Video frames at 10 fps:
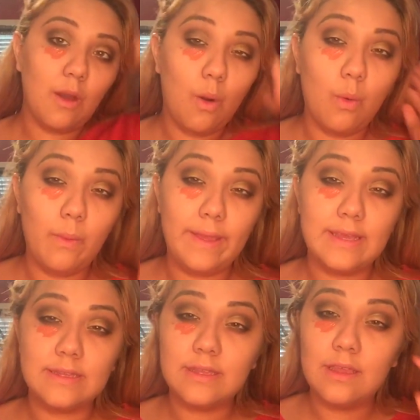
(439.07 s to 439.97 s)

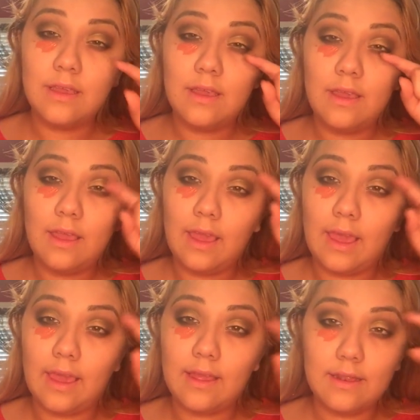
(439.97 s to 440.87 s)
always
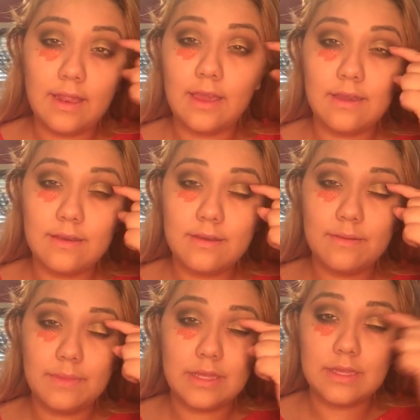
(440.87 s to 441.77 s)
hit like
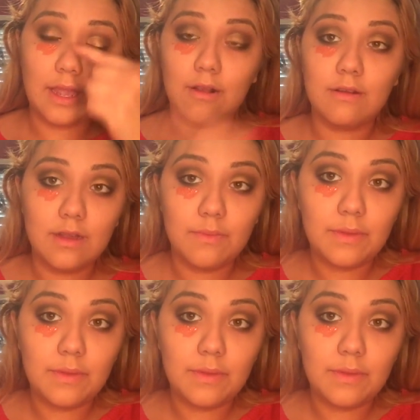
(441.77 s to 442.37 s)
mascara up